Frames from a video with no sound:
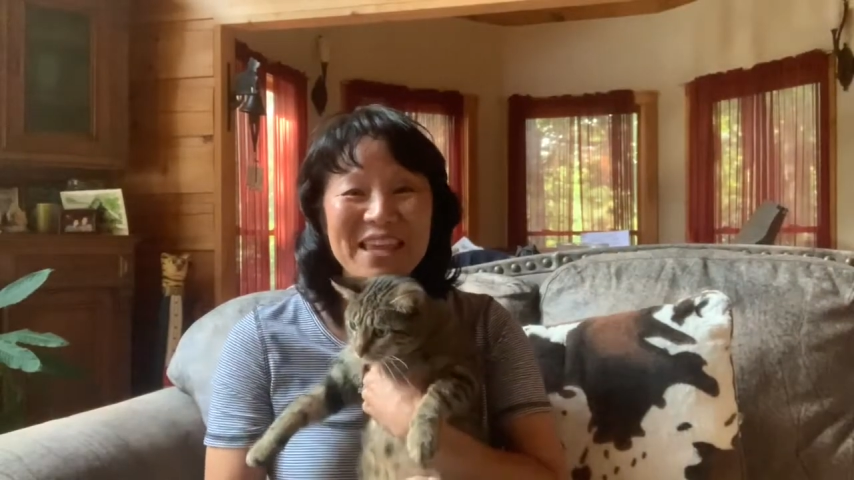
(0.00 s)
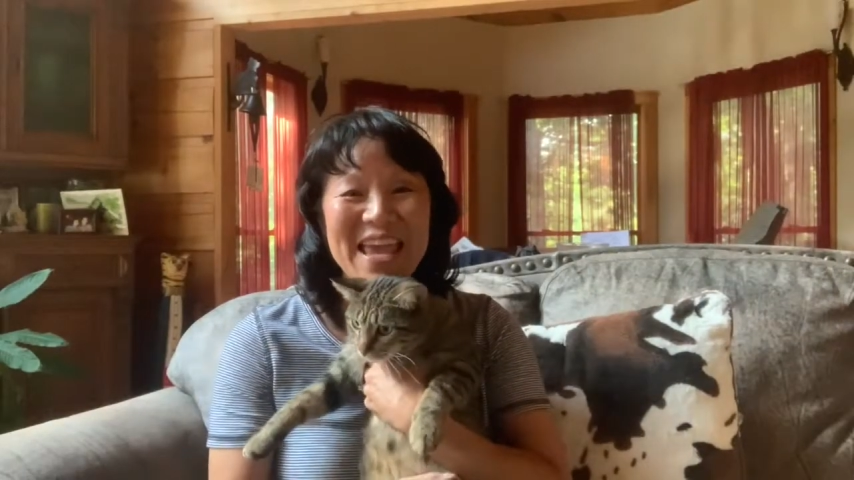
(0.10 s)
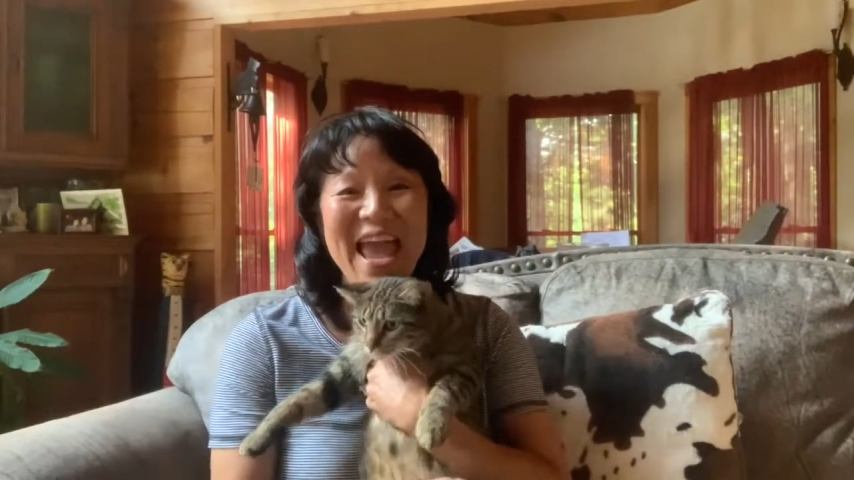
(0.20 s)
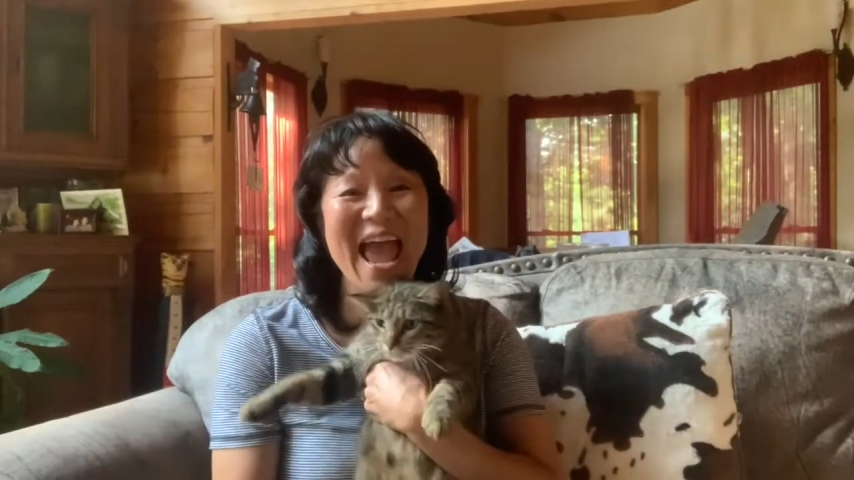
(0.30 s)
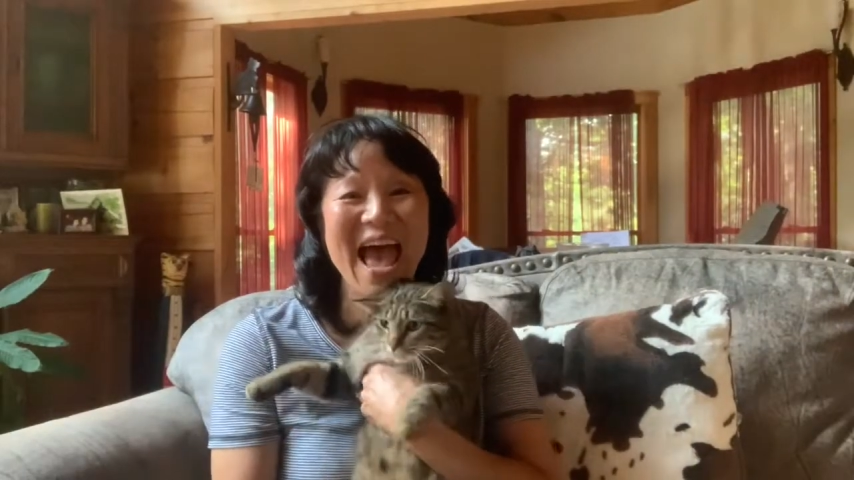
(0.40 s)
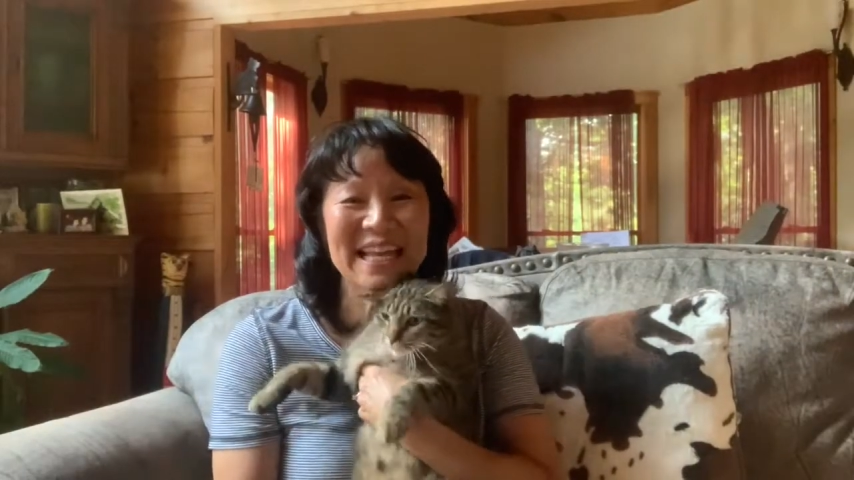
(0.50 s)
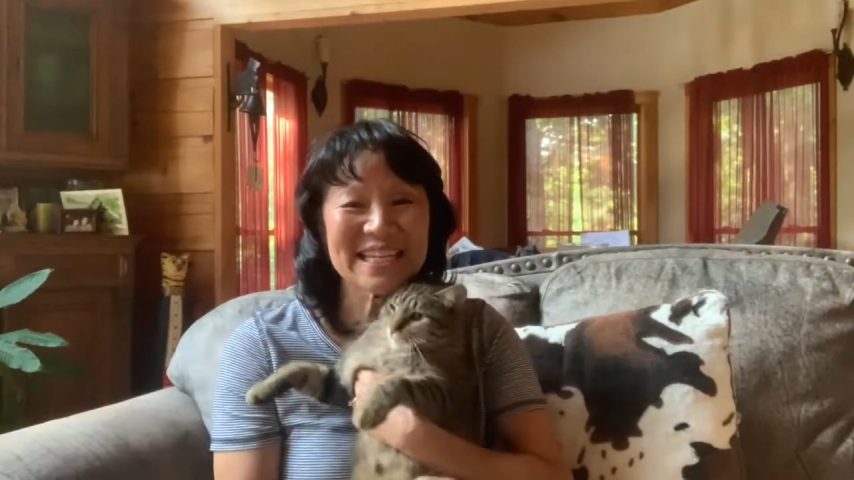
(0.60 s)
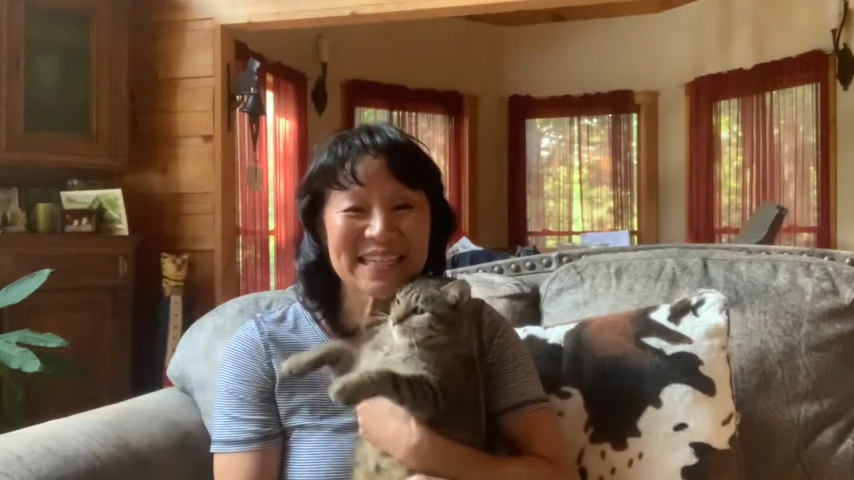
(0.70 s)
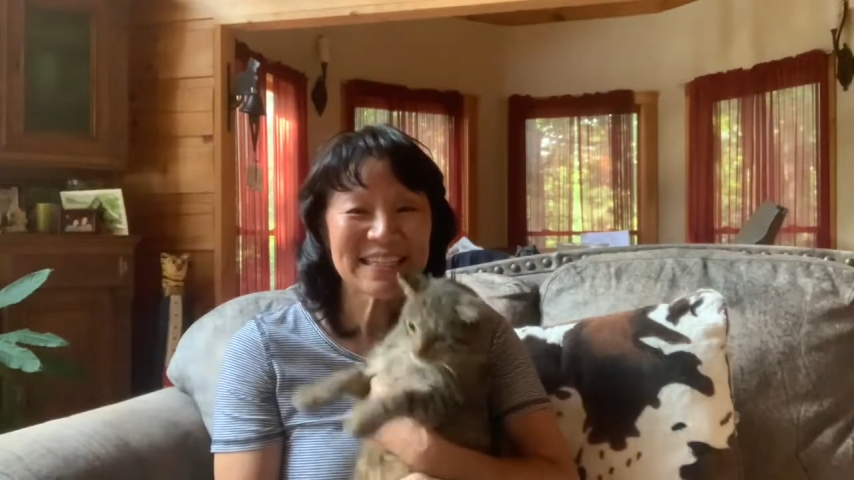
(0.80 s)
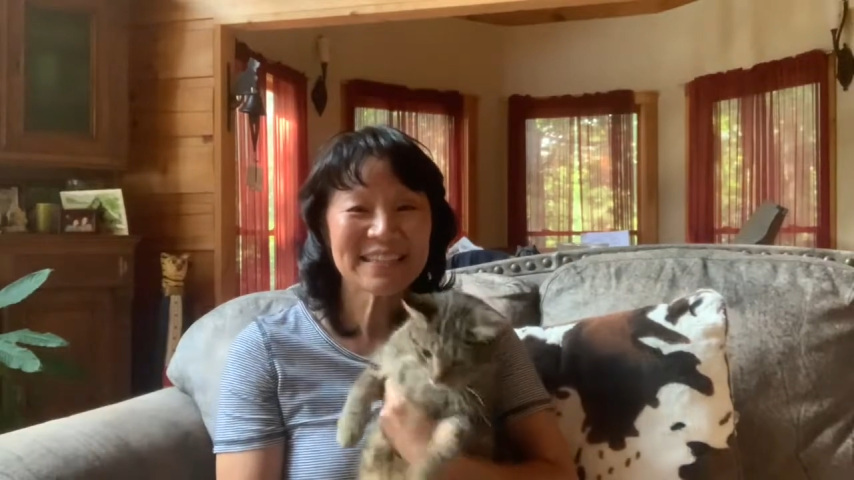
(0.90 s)
cat.
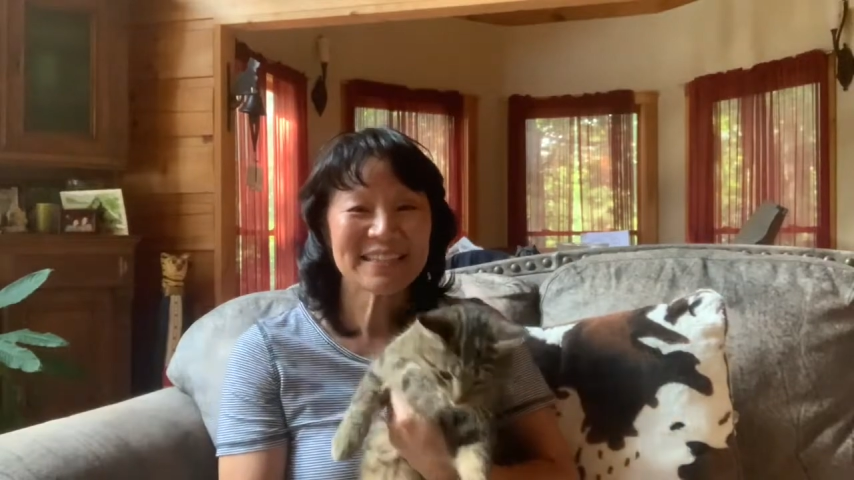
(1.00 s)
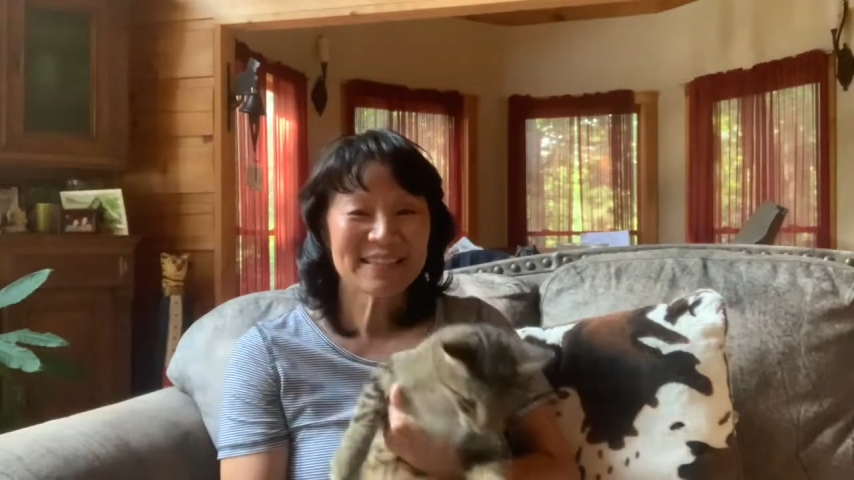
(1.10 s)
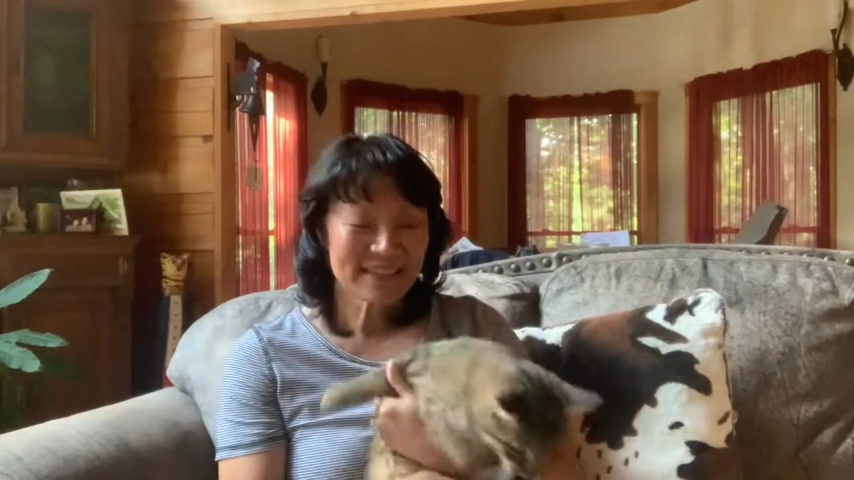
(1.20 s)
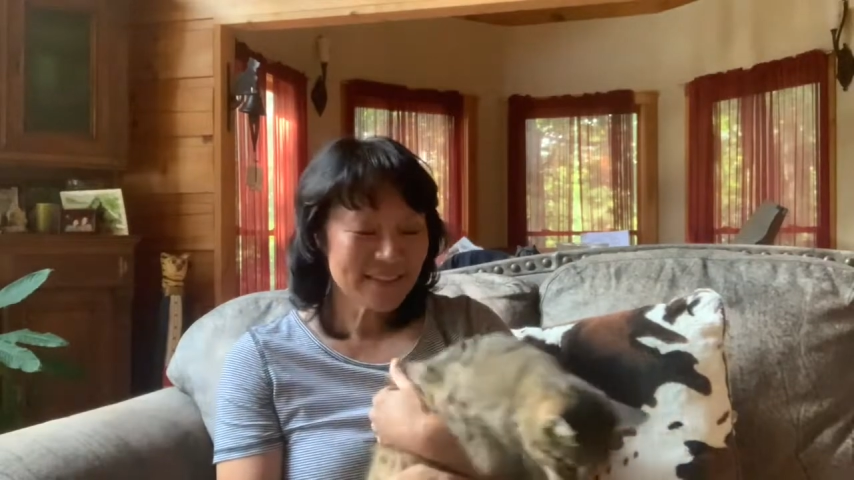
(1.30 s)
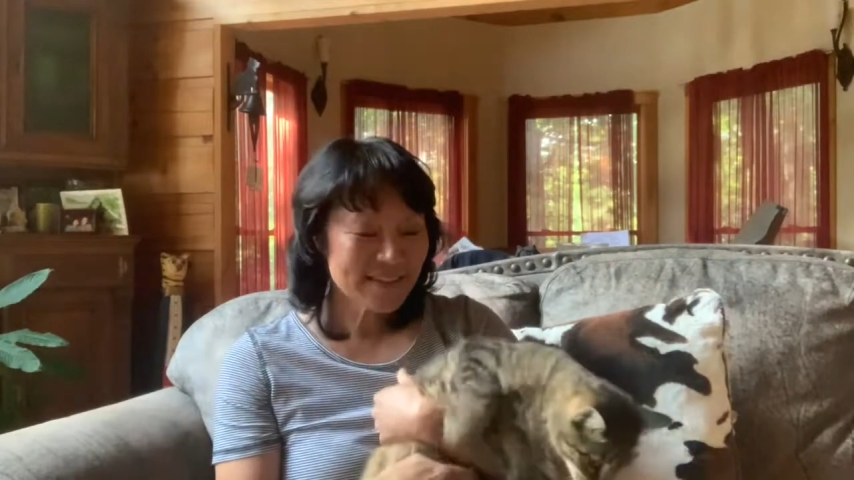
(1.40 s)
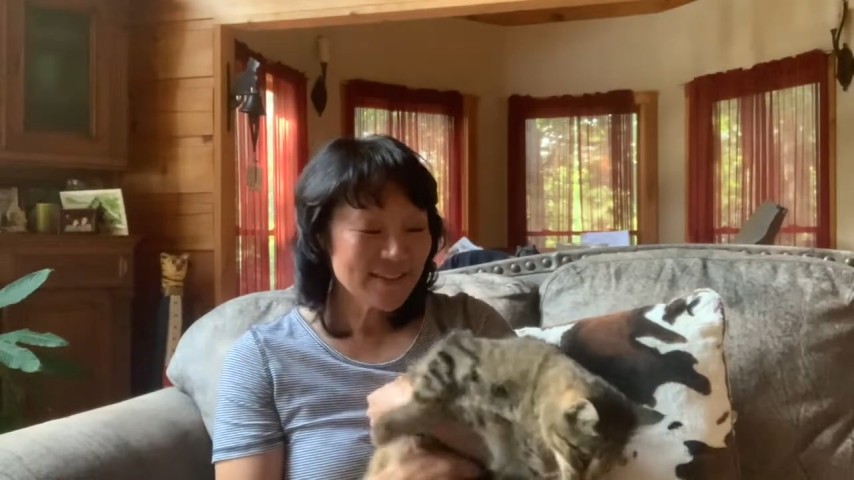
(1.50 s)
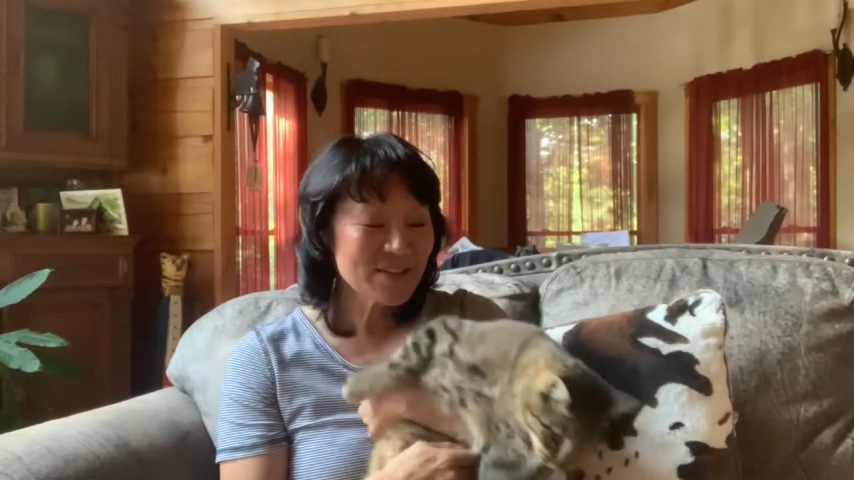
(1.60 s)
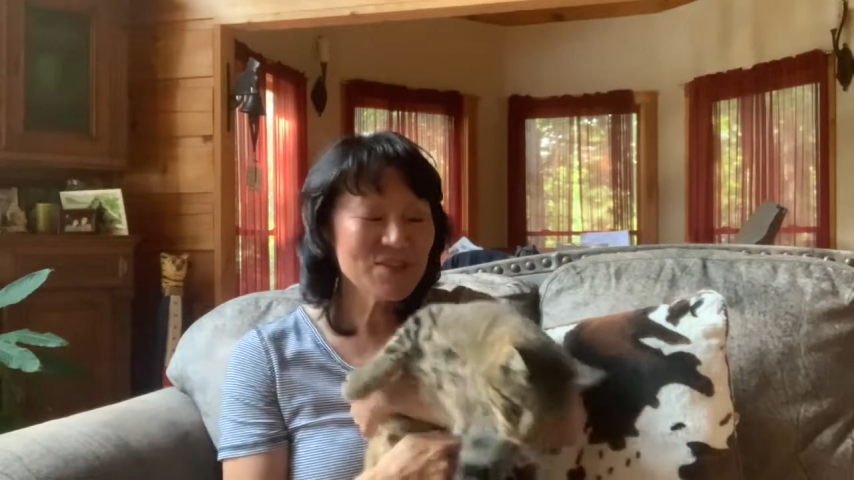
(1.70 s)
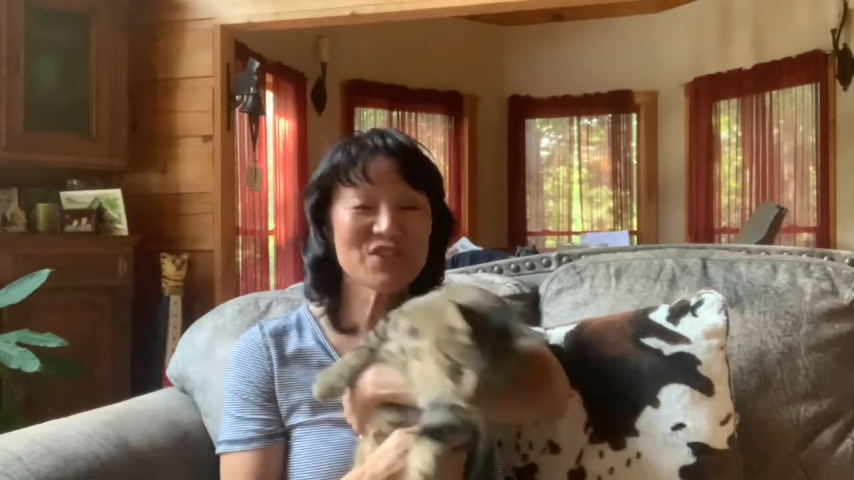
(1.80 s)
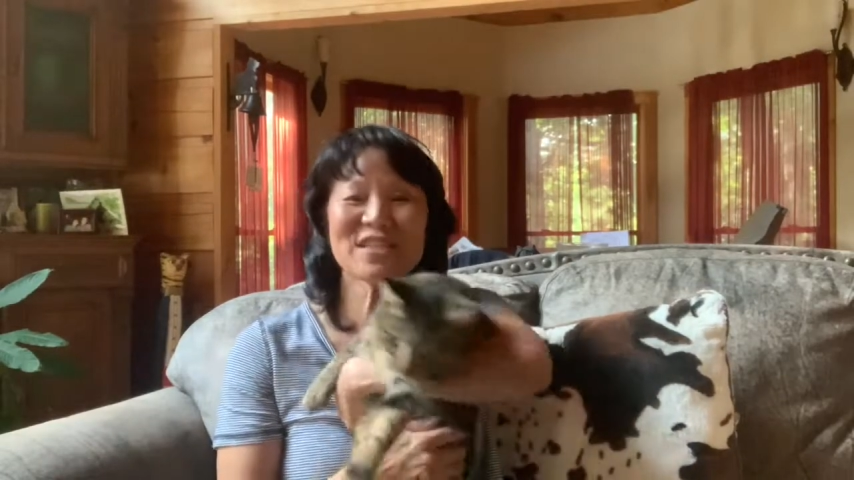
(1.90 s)

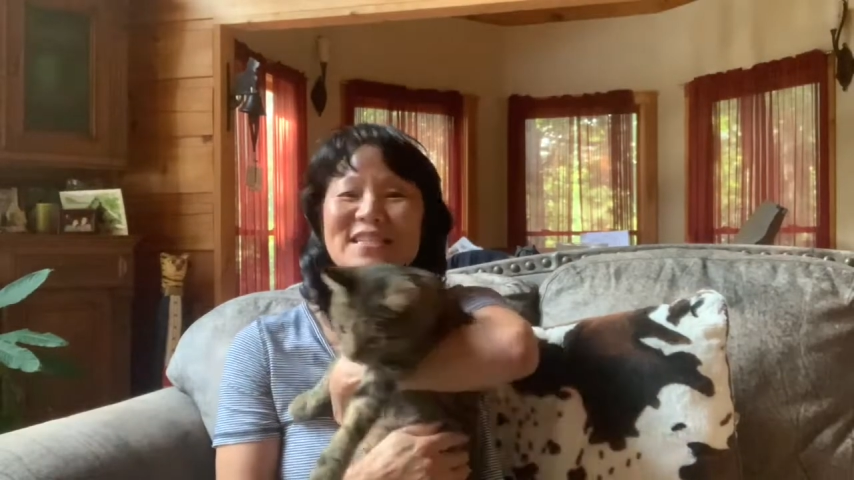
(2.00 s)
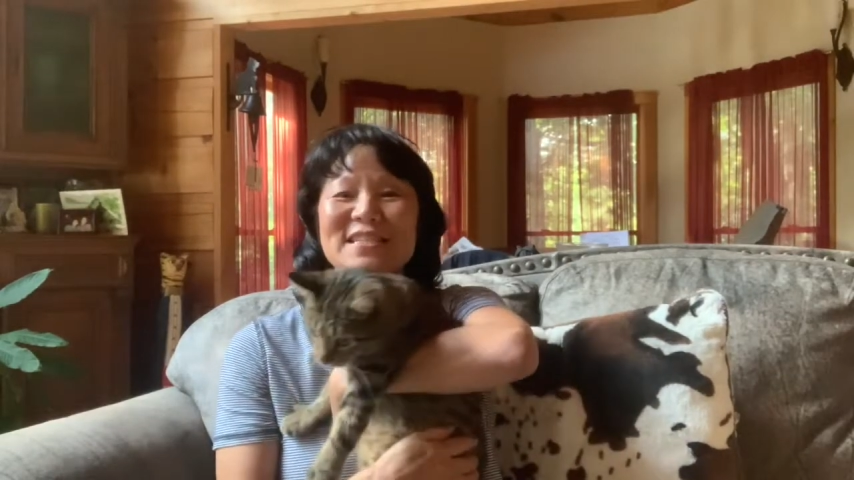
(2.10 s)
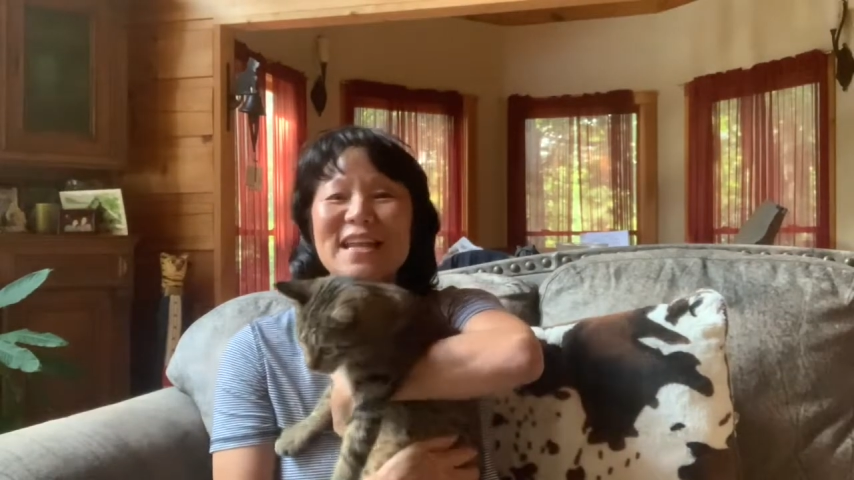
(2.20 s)
She's